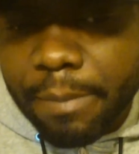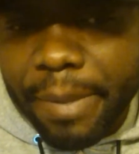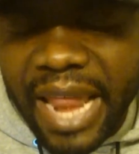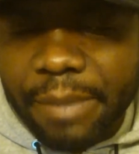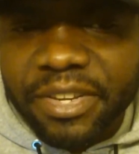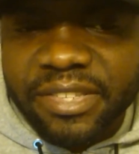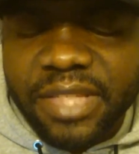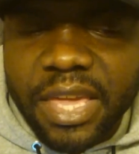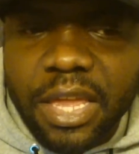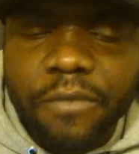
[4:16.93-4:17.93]
But I'm just
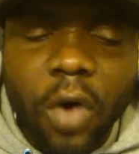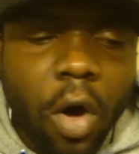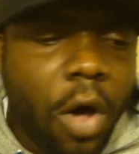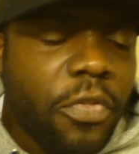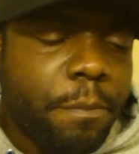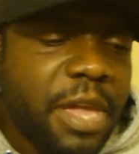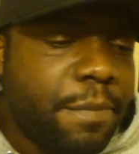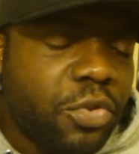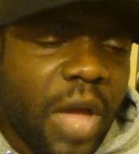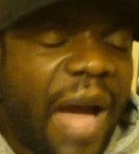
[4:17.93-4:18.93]
thinking of all the
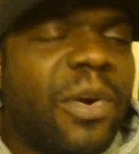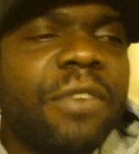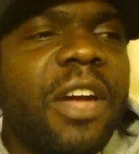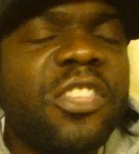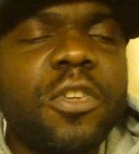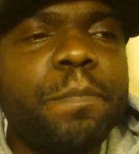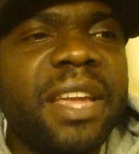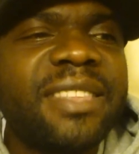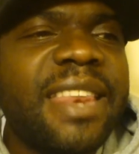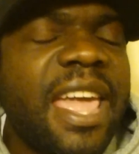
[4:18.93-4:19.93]
people, I would have rather you
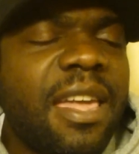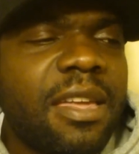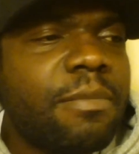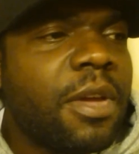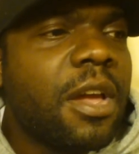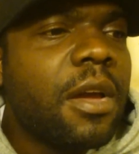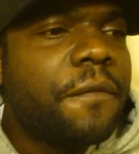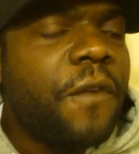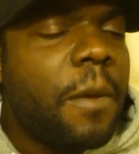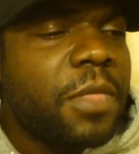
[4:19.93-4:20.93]
pick the name
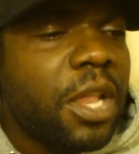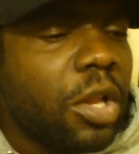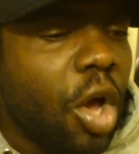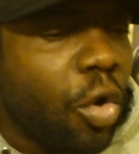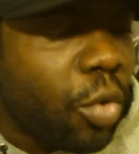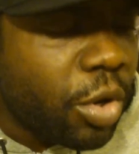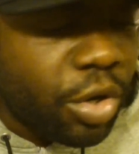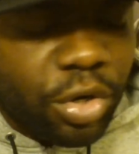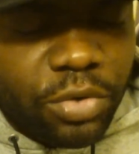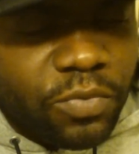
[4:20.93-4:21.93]
from the
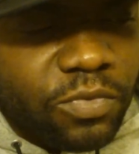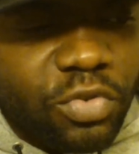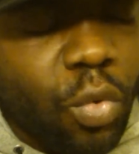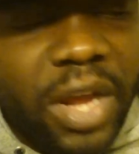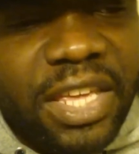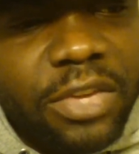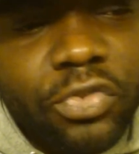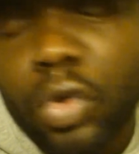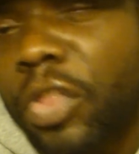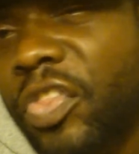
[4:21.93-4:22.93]
lower 20s or the